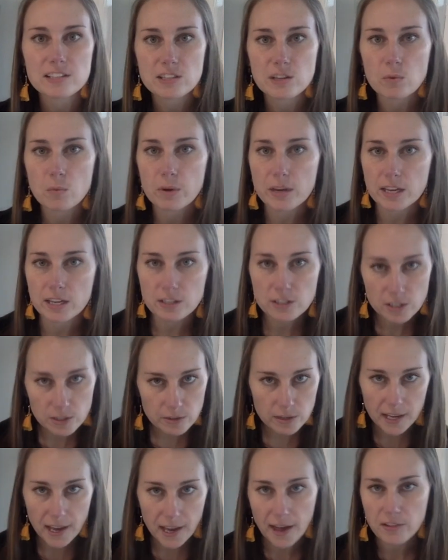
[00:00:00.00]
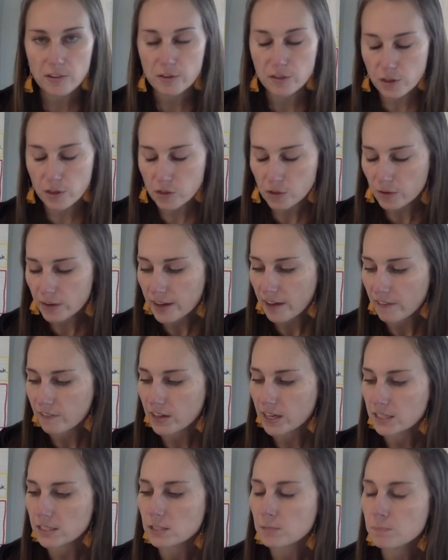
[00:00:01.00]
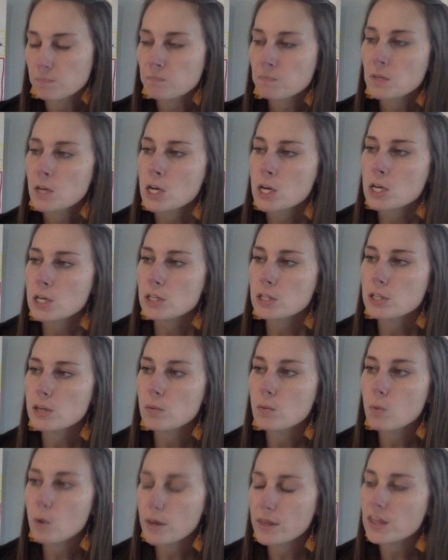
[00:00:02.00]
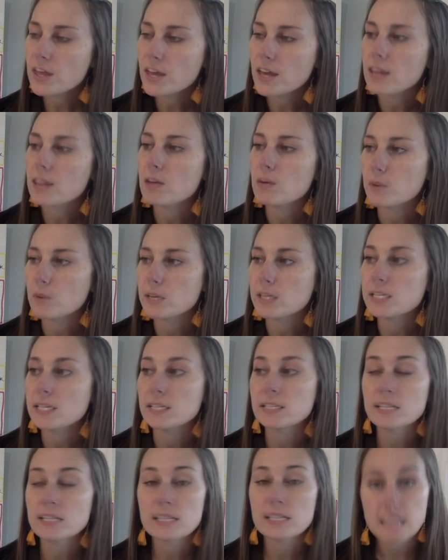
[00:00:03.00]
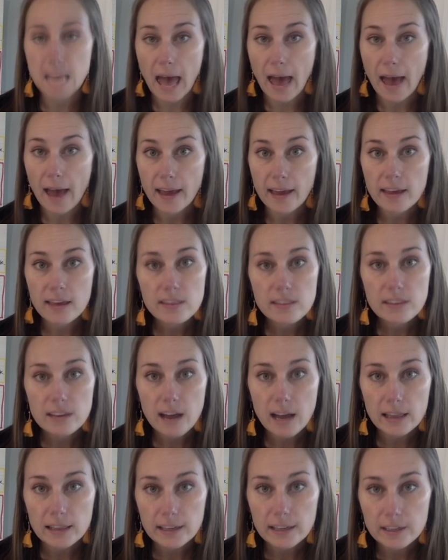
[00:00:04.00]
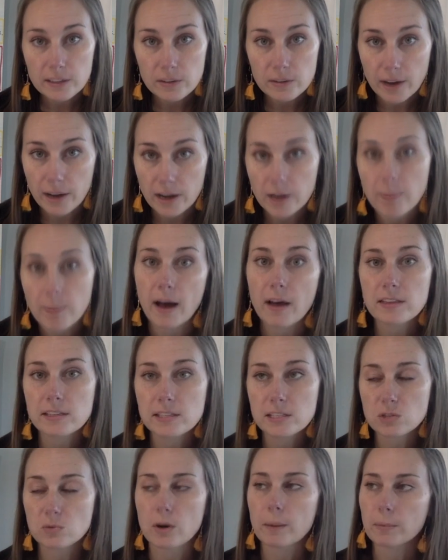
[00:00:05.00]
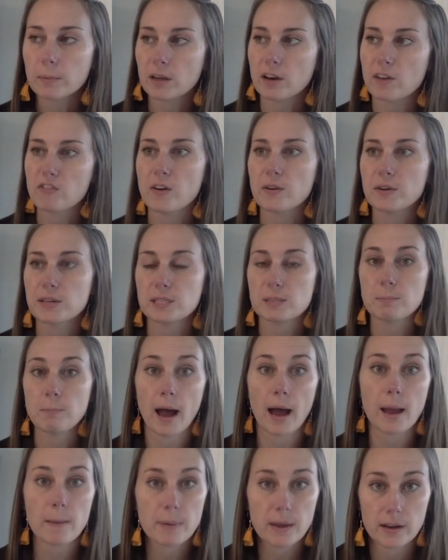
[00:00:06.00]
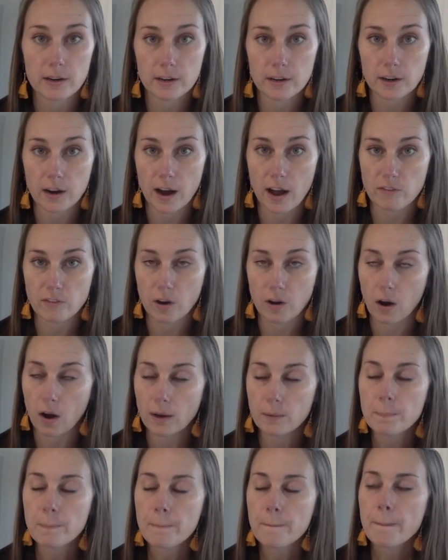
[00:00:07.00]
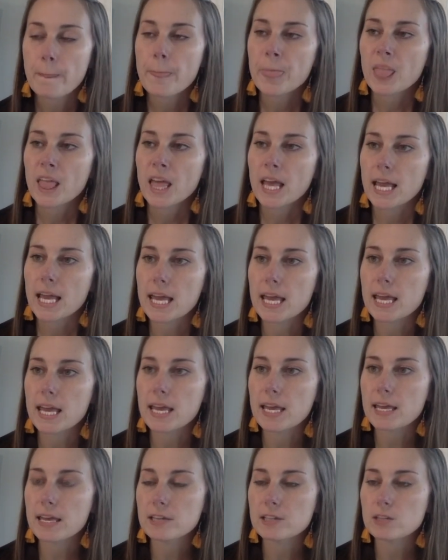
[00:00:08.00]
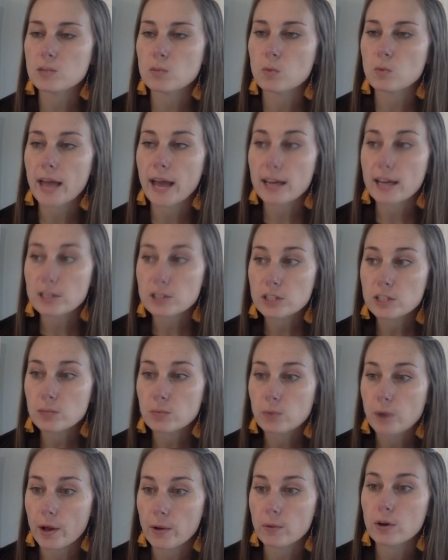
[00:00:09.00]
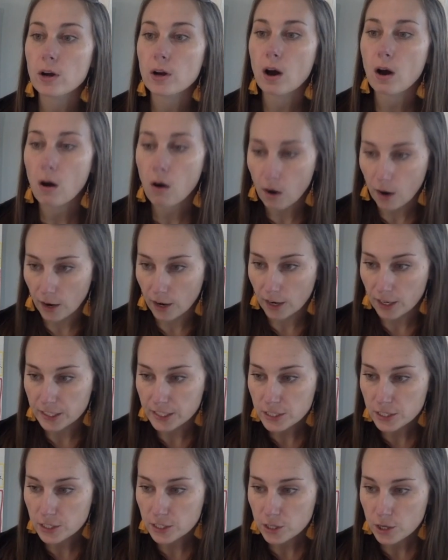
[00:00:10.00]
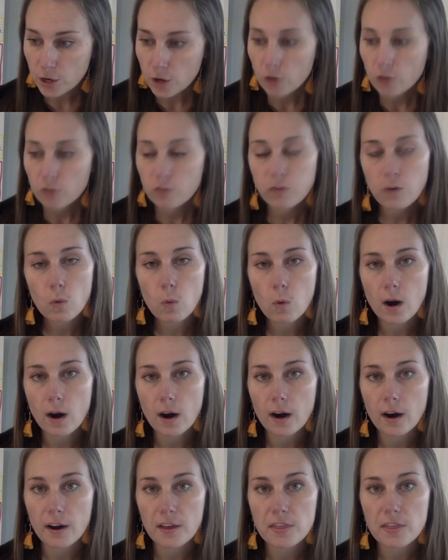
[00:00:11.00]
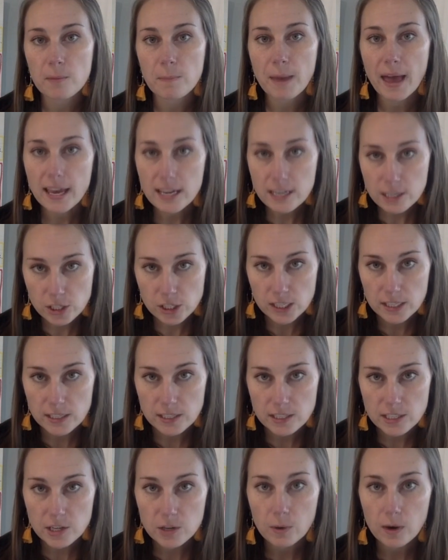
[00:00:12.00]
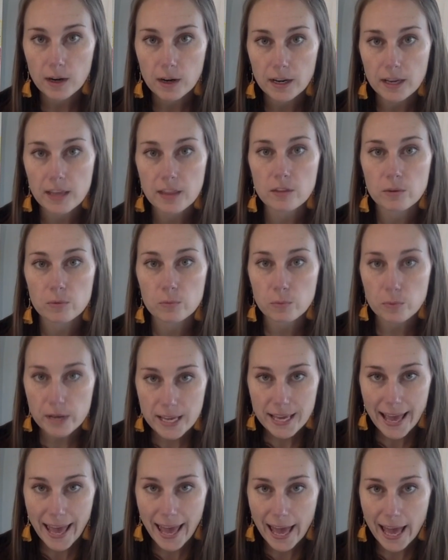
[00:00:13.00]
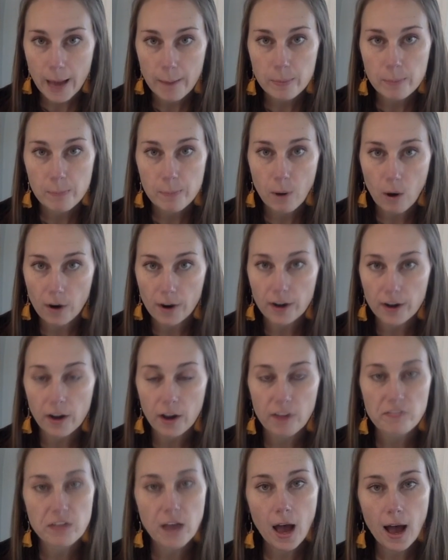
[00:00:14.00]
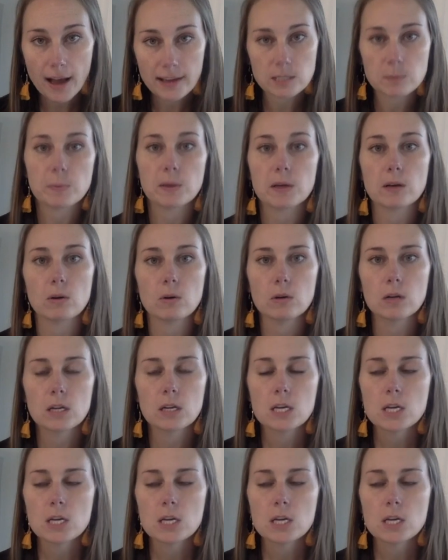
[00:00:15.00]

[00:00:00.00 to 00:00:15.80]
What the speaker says: that we can do together, the 3 of us. So one thing that we did today that I'd like to write about, this is what I'm going to focus my paragraph on, is we actually wrote cards for the patients who are in the rehab part of the hospital.